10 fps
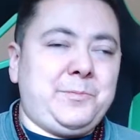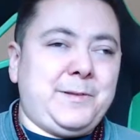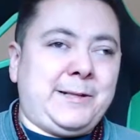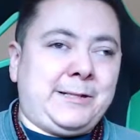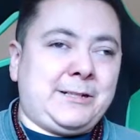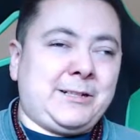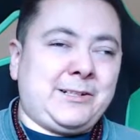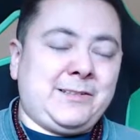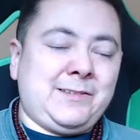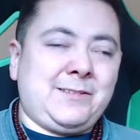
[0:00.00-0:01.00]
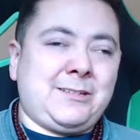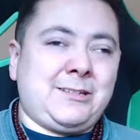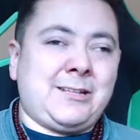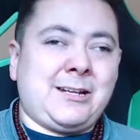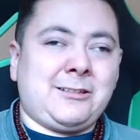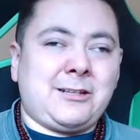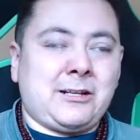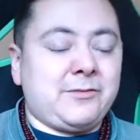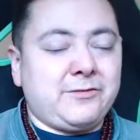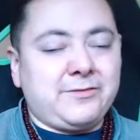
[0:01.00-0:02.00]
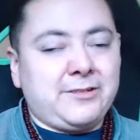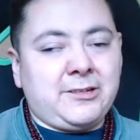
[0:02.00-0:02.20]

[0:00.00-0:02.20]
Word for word: and can contain a lot of